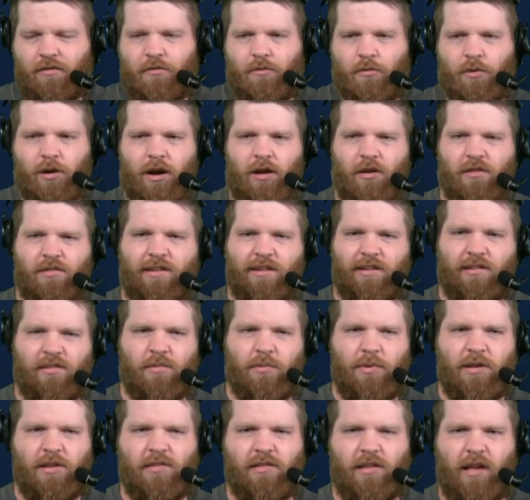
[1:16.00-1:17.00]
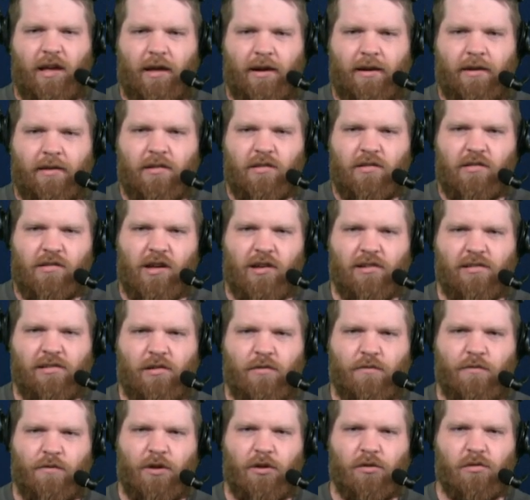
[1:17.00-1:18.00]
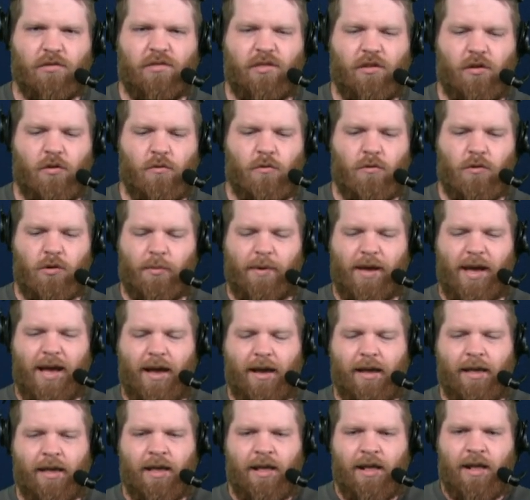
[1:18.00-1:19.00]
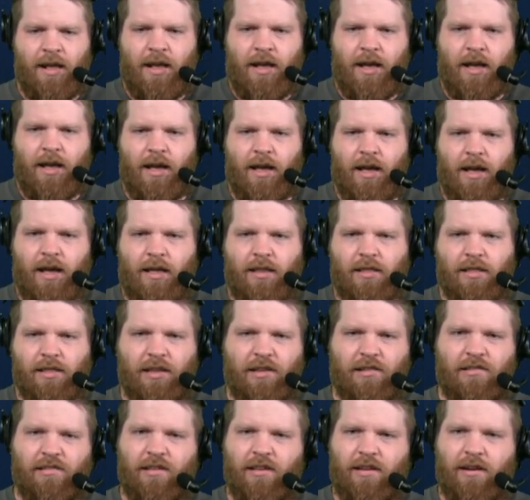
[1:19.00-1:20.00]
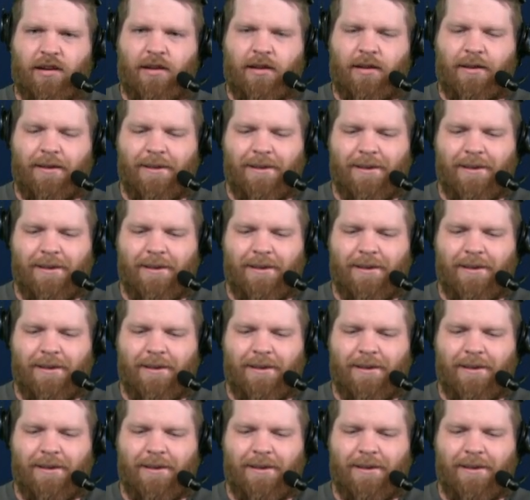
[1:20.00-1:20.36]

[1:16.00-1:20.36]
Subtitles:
What else needs to be said? Justin Fields, the quarterback. Listen.